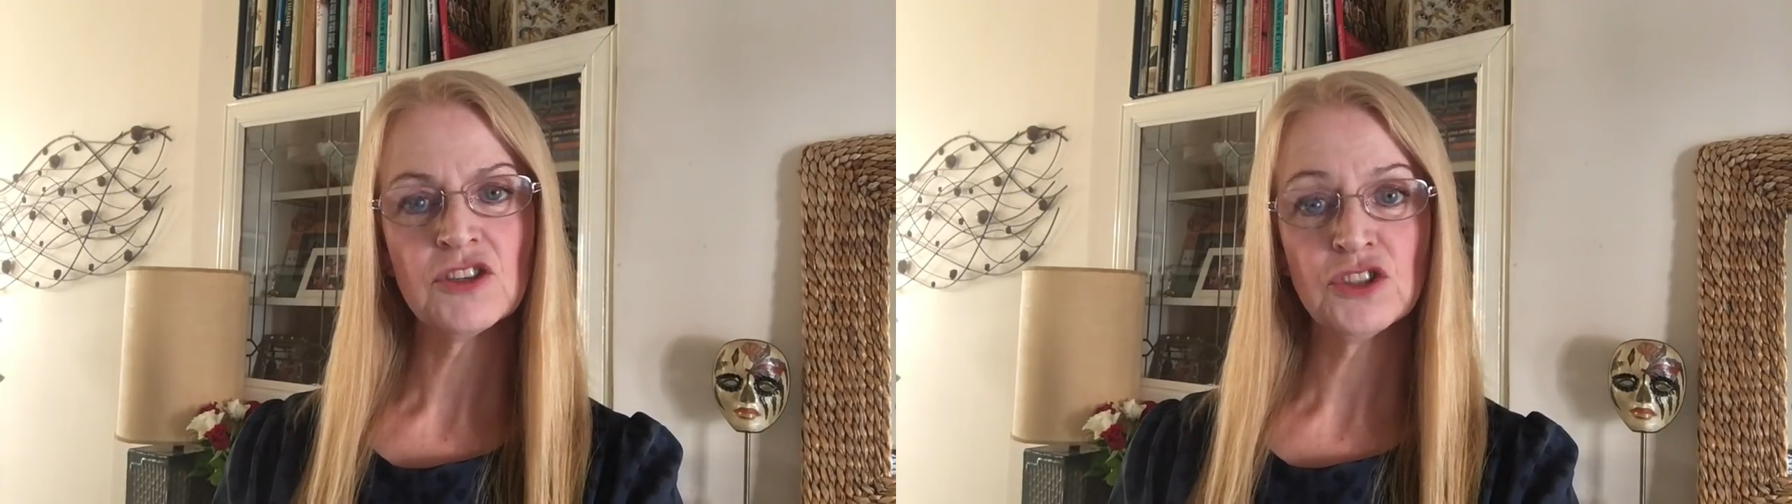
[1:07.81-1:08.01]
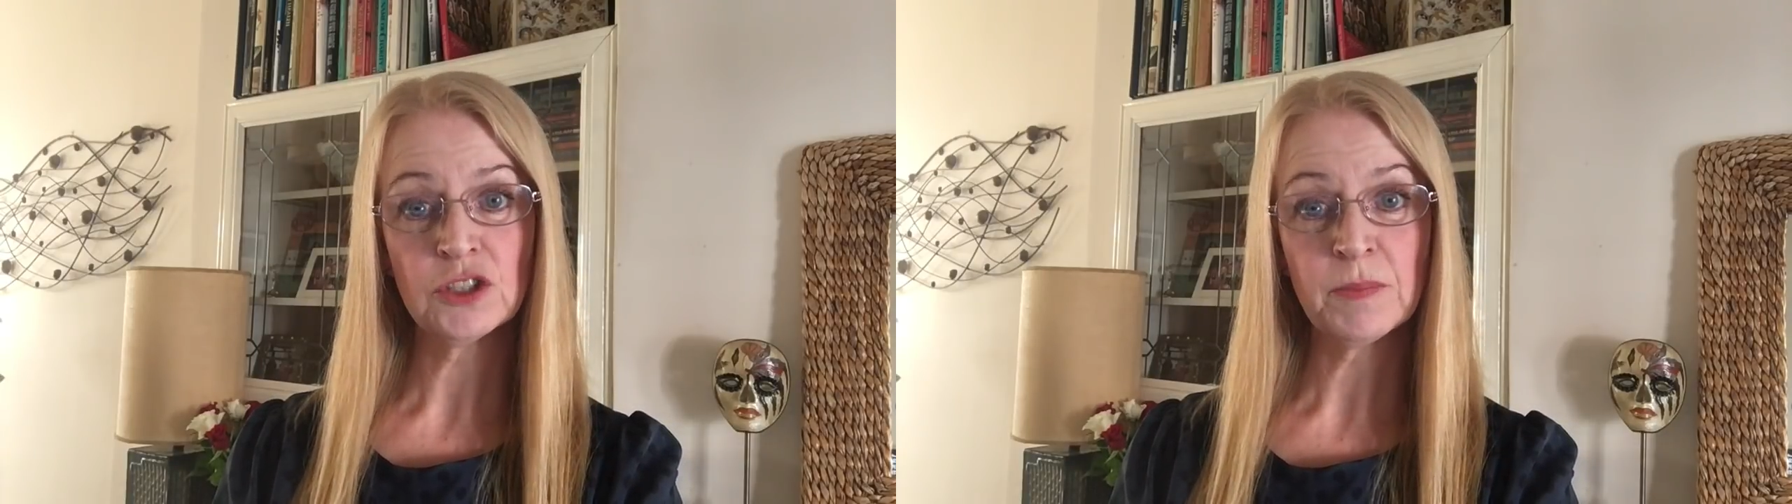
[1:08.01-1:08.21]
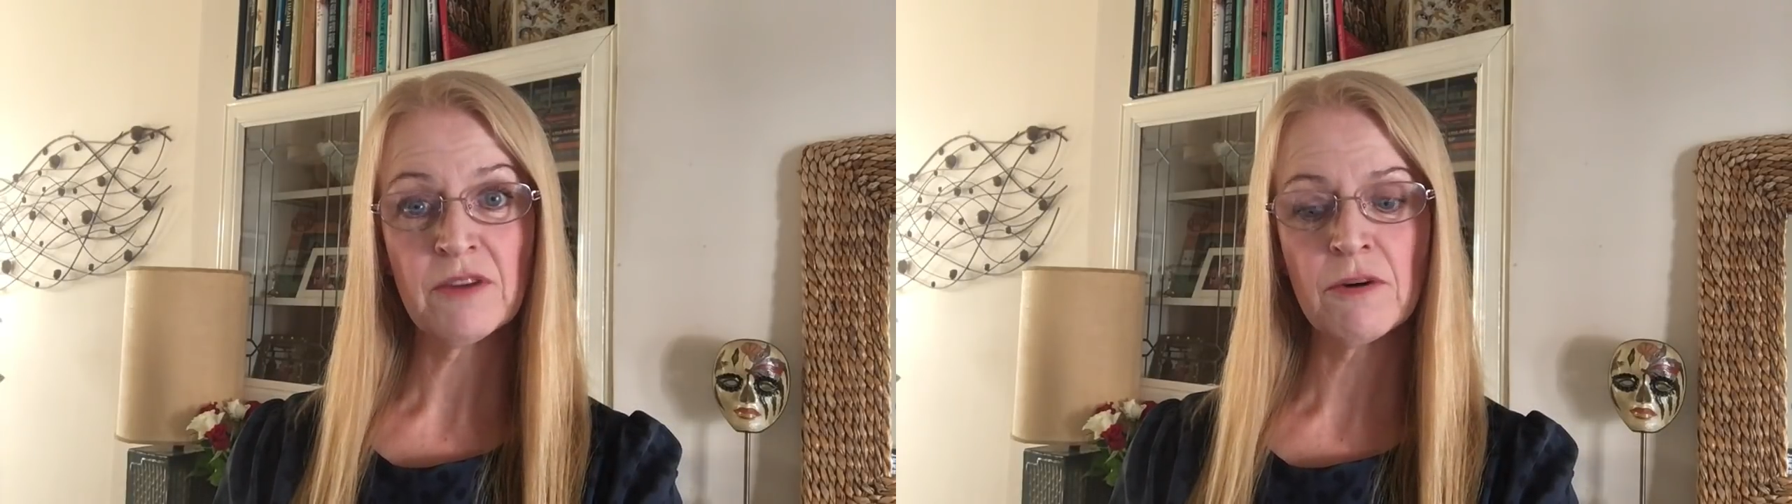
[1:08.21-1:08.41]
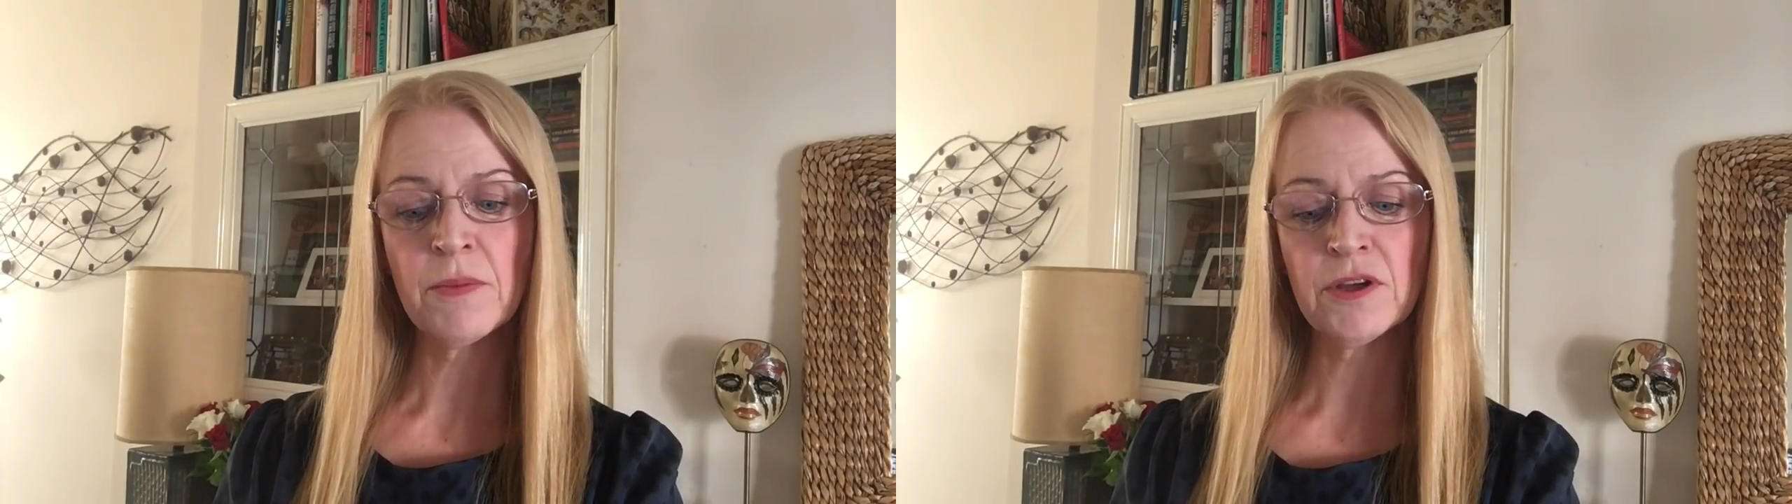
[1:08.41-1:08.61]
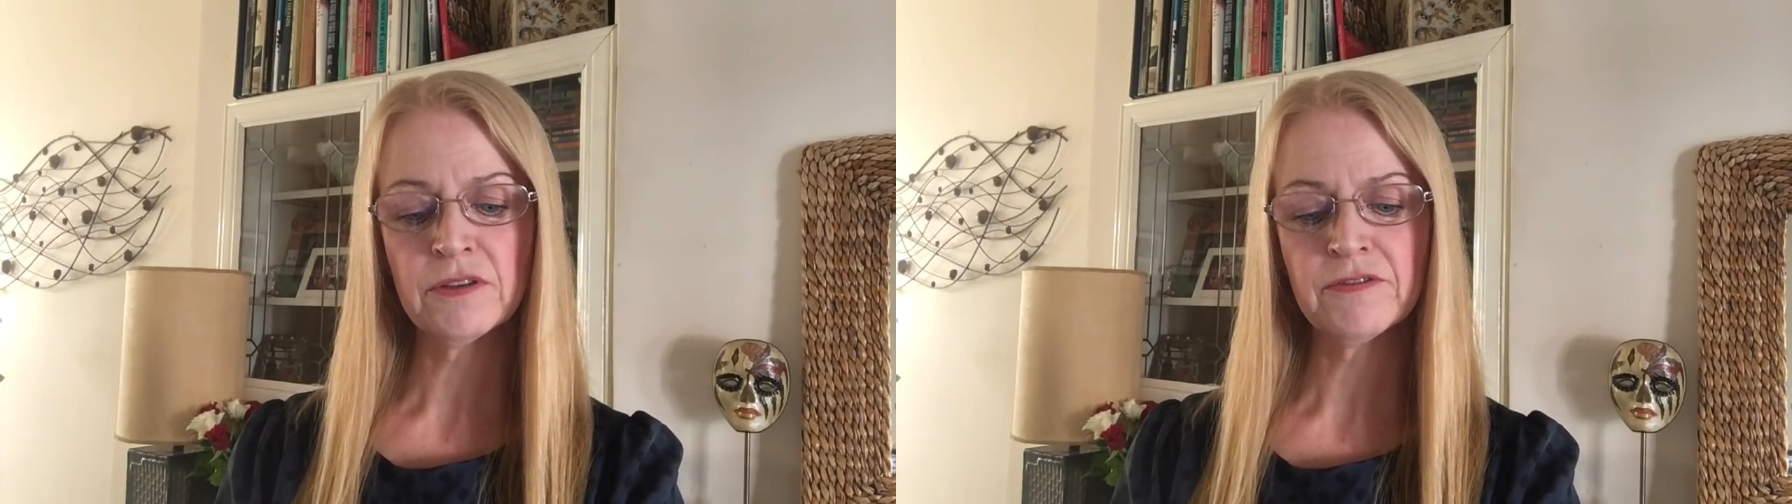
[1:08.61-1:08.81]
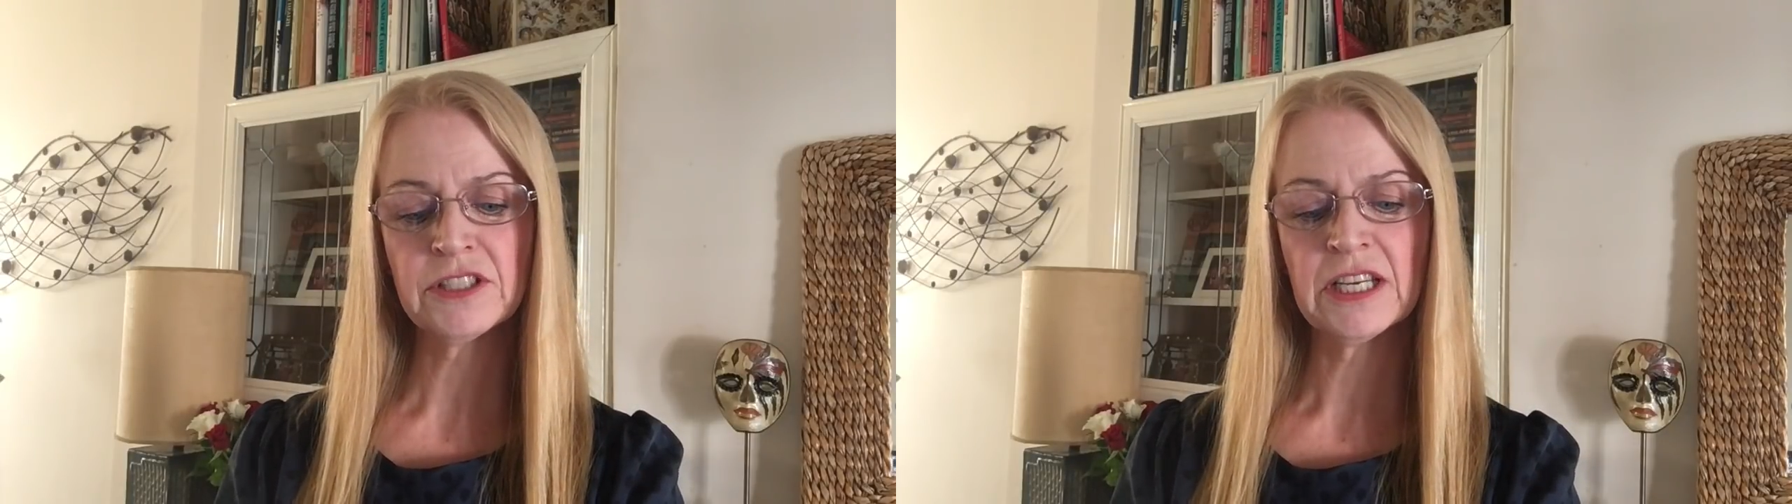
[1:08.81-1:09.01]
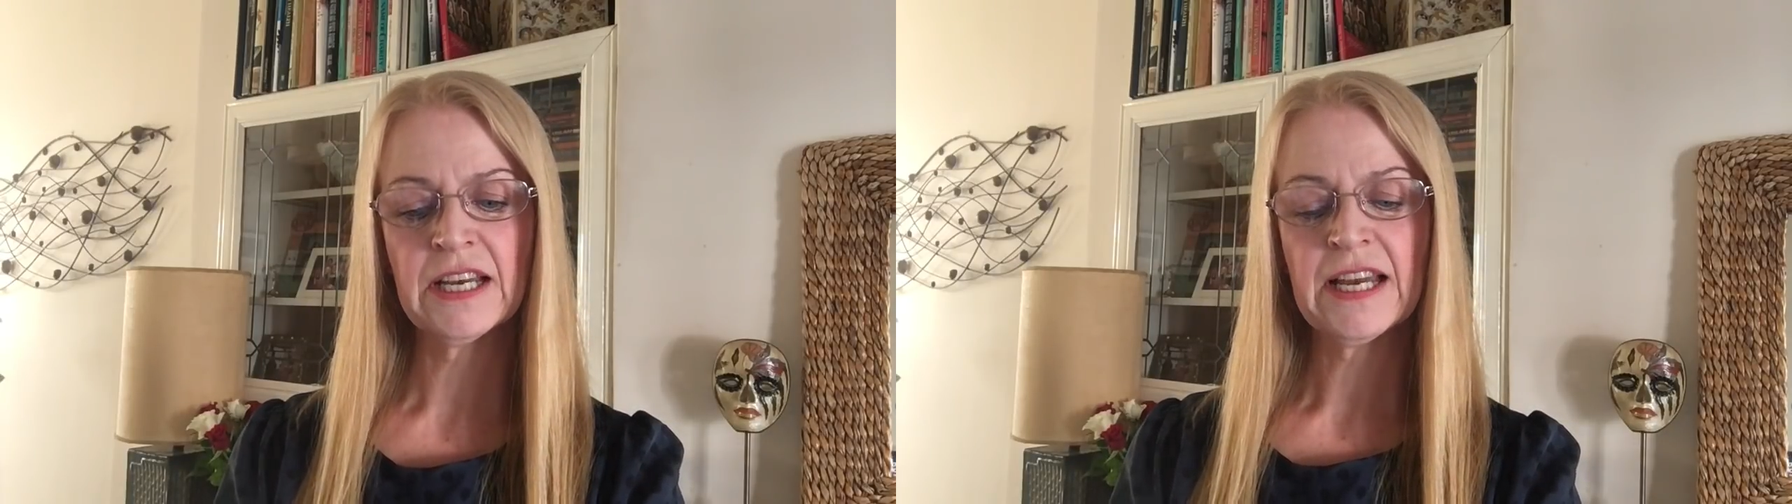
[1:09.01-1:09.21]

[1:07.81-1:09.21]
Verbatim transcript: should be removed.